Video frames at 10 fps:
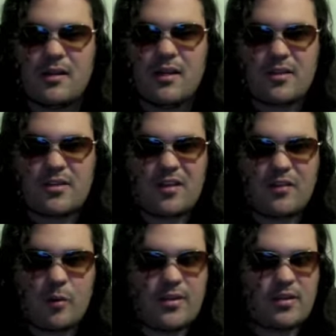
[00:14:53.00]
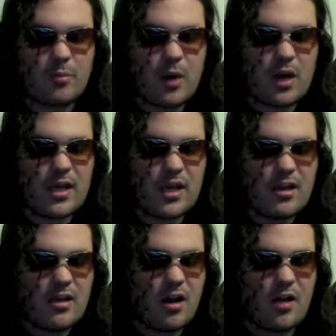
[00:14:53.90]
instead of, you know, wasting money
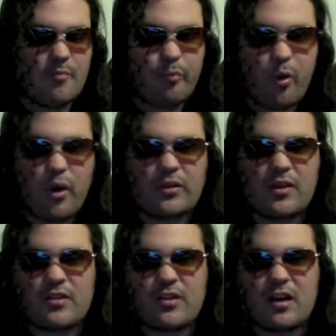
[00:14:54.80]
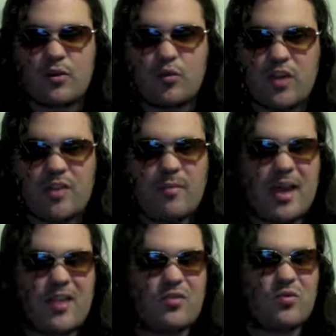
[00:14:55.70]
on pointless
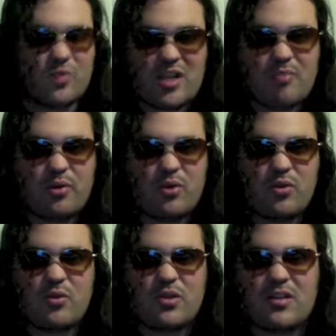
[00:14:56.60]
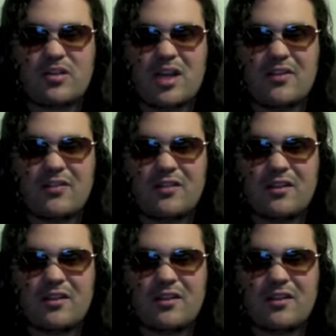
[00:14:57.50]
remakes and reboots and stuff,